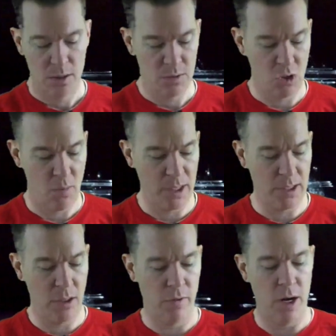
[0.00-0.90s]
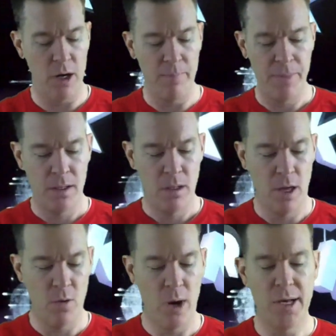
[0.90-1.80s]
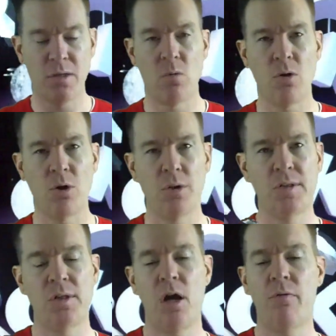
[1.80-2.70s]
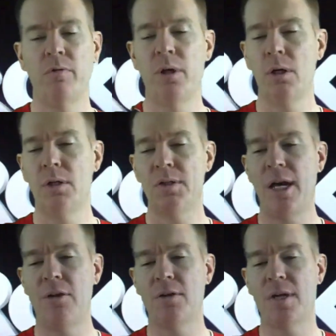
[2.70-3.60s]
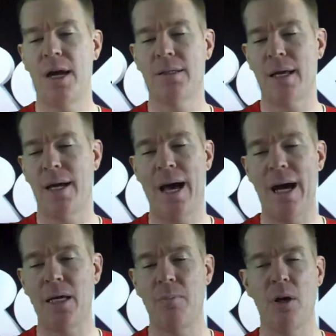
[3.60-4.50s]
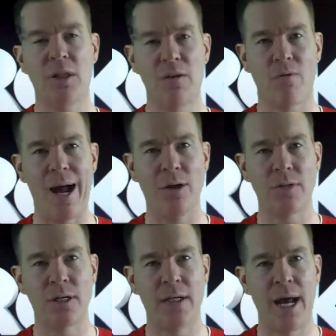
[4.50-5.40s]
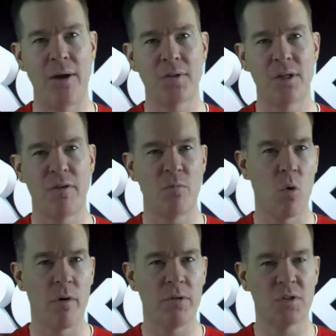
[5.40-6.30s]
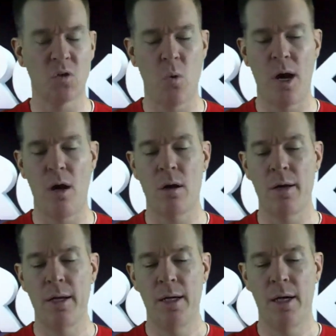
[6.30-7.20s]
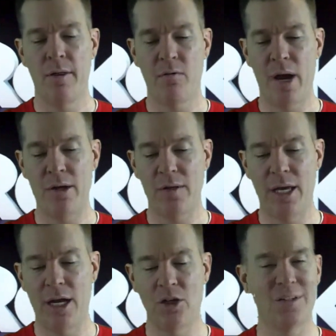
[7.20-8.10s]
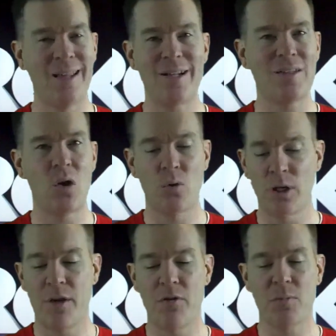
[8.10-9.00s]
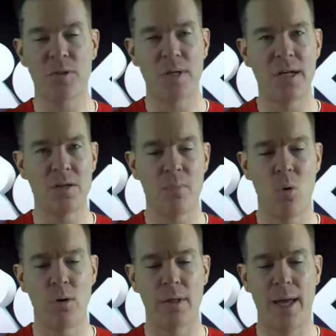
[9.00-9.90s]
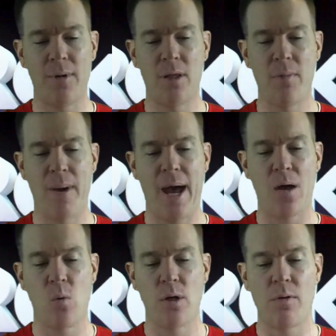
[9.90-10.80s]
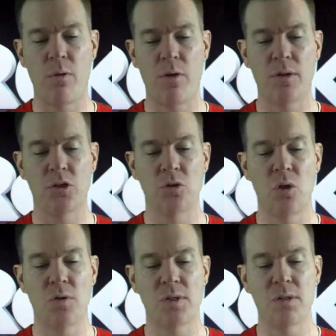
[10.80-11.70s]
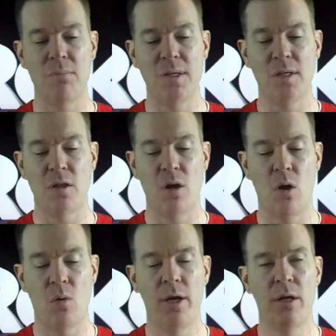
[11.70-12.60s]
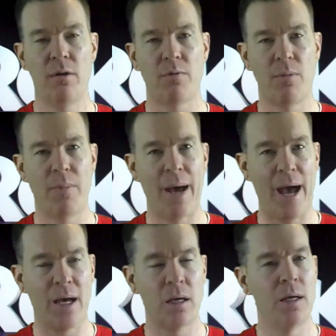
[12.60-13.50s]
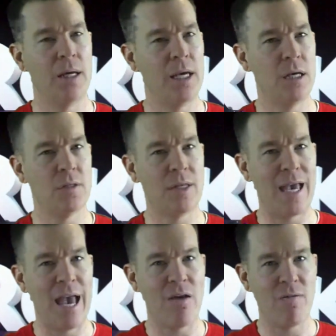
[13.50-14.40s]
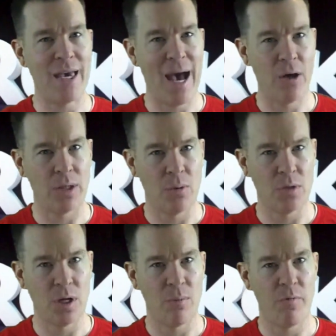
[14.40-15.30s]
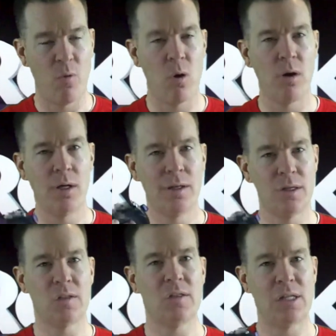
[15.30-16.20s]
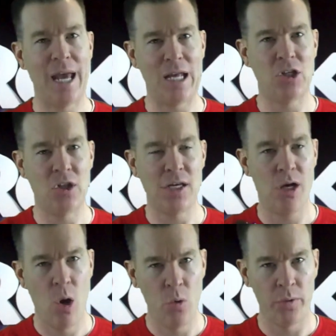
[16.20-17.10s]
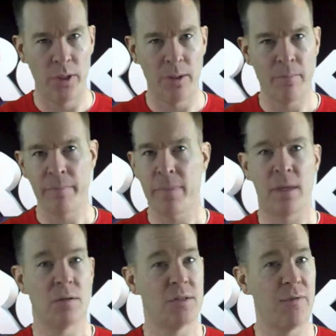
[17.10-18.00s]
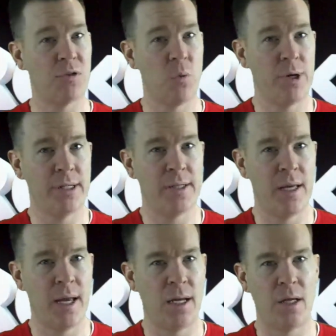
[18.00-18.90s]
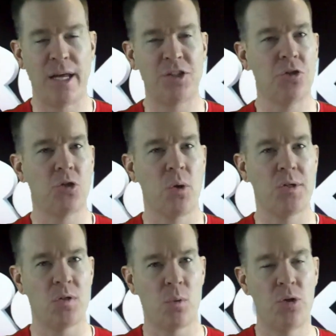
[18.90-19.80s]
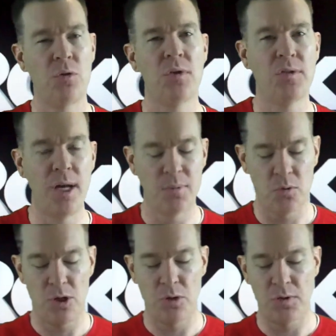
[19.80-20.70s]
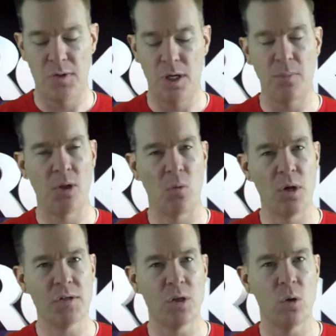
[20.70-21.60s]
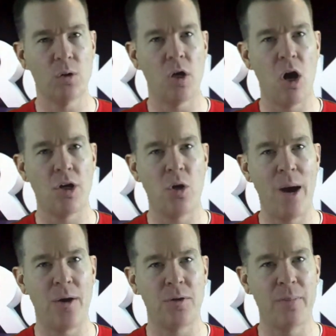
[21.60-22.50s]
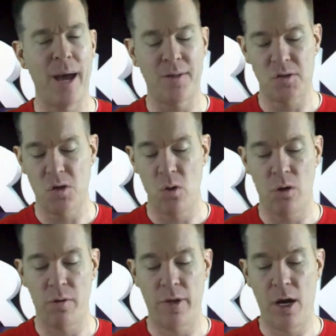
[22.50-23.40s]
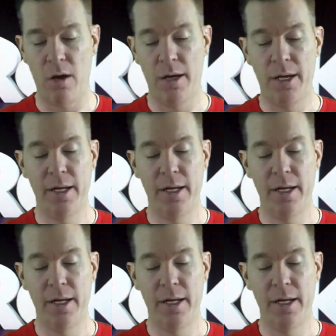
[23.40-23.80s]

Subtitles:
There's no big deal there. Otherwise, the Roku itself, standard size, like a hockey puck. They've rounded it now instead of more of a square. They've rounded the edges, and that's the only difference besides the port alignment in the back. One other thing that you'll notice that's missing, though, from the back is the AV out that was there before. This is an HD only. 720, 1080, that's your choices. When we do the setup screen, you'll see it, but there was the old audio out on the back that's no longer there.